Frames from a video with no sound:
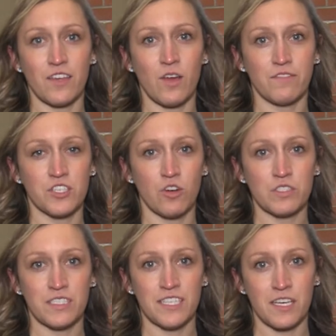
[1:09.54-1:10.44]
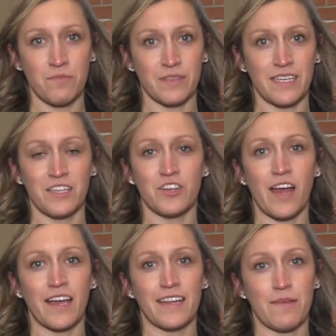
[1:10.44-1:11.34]
that you have chosen to complete your
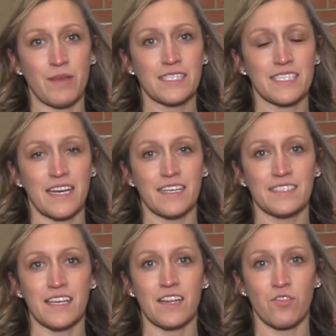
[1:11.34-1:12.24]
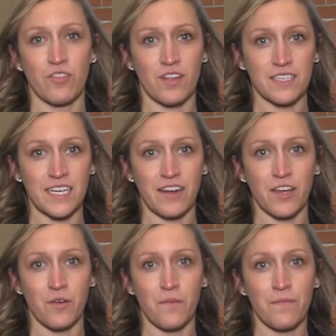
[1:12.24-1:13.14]
academic studies in Northern
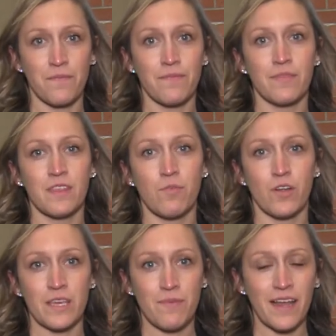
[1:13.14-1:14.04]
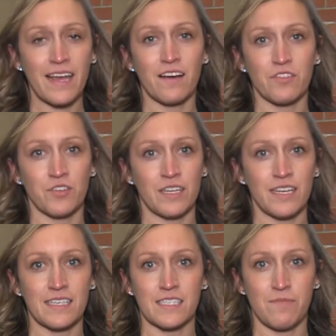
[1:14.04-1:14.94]
Ontario. The Porcupine Health Unit
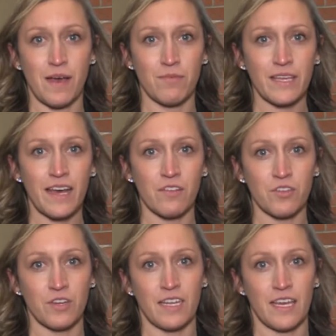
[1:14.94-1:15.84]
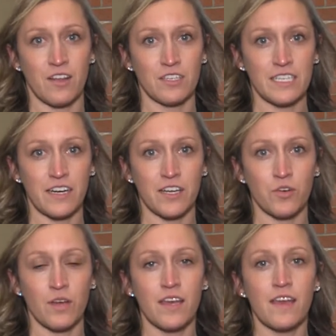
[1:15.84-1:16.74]
is the public health unit in
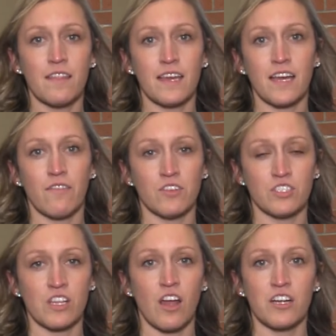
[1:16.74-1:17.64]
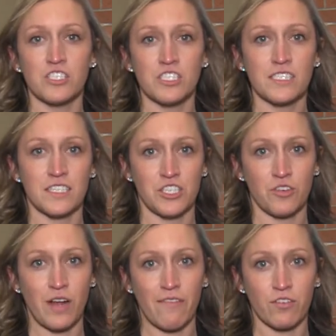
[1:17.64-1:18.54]
Ontario that covers the largest
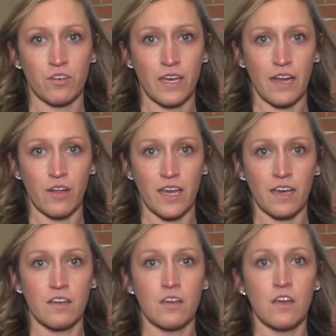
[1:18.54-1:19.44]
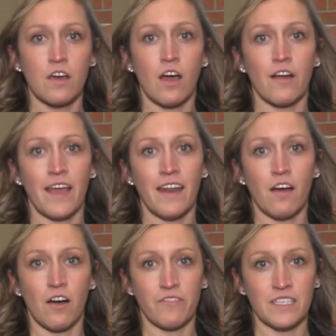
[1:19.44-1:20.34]
geographical area. Our head
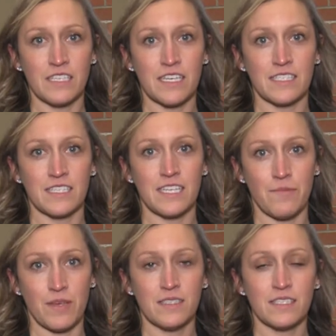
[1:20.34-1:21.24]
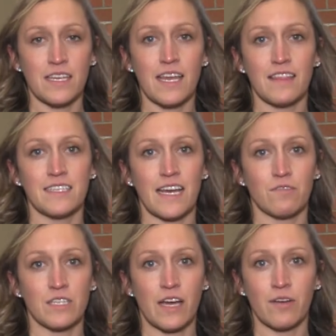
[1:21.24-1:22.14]
office is in Timmins in the
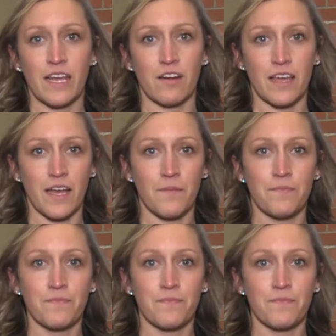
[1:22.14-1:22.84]
downtown area.